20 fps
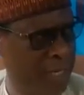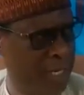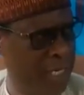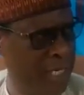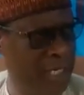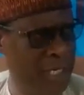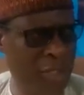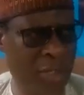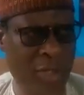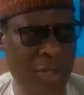
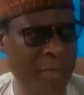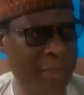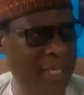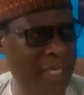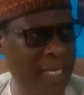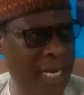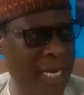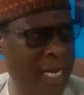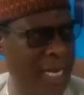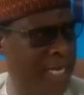It is
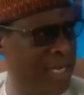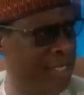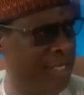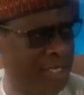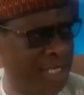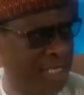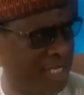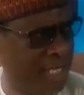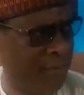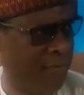something that has
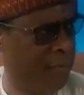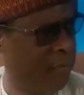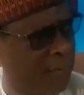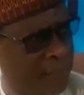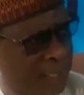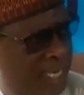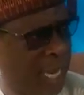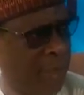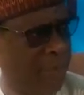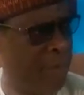existed from
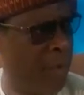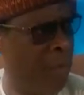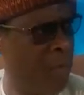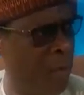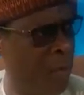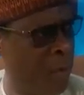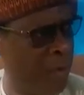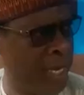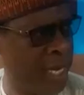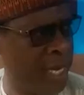time
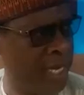immemorial.